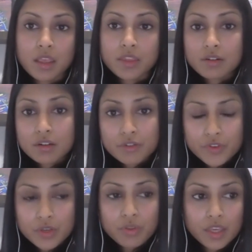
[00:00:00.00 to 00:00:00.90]
There are a
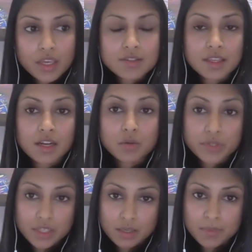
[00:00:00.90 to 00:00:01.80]
few things that I
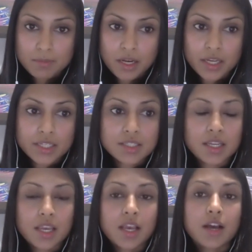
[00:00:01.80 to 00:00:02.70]
would keep in mind.
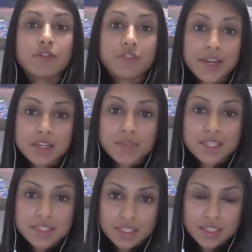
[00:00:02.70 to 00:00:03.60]

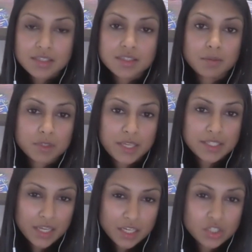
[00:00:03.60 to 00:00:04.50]
Vitamin D
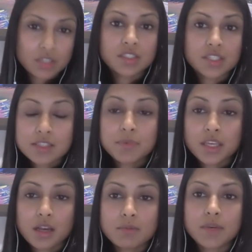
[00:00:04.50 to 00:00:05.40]
supplementation does
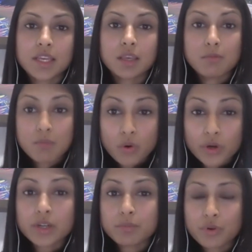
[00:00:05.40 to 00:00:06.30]
become
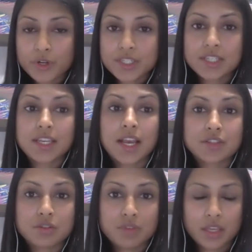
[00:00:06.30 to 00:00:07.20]
more important
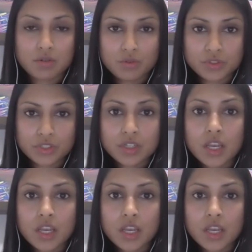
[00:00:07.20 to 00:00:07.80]
as you get older.